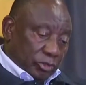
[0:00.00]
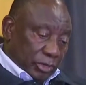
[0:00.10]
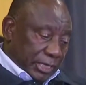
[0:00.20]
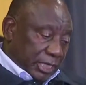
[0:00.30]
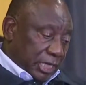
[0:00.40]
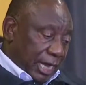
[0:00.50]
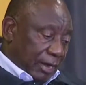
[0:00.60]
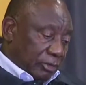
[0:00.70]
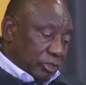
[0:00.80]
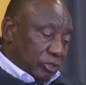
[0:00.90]
They will
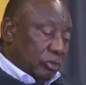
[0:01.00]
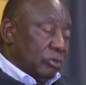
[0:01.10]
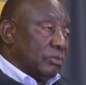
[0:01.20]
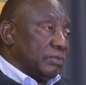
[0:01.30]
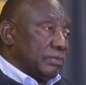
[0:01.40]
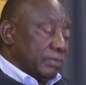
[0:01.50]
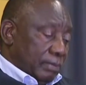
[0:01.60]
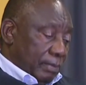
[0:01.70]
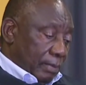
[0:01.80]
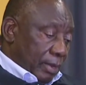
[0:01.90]
also reach out
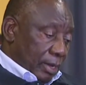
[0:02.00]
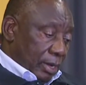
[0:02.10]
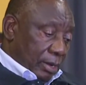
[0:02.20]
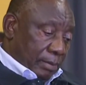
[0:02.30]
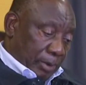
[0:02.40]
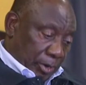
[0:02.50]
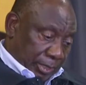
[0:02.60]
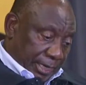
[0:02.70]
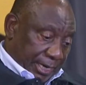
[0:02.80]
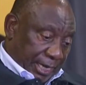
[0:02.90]
to
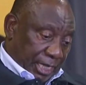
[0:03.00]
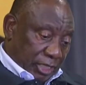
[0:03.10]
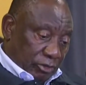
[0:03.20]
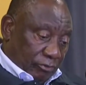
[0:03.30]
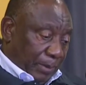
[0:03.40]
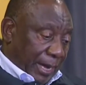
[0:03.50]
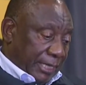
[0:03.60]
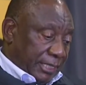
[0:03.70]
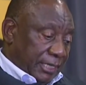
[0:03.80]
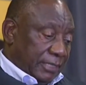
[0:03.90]
a broader
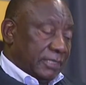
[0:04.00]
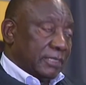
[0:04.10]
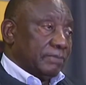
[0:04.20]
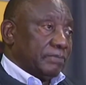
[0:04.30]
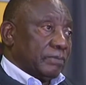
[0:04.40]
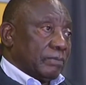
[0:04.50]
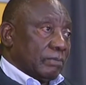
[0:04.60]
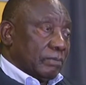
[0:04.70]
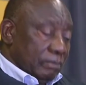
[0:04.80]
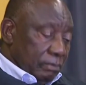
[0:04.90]
range of
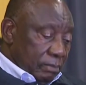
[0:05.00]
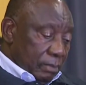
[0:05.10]
parties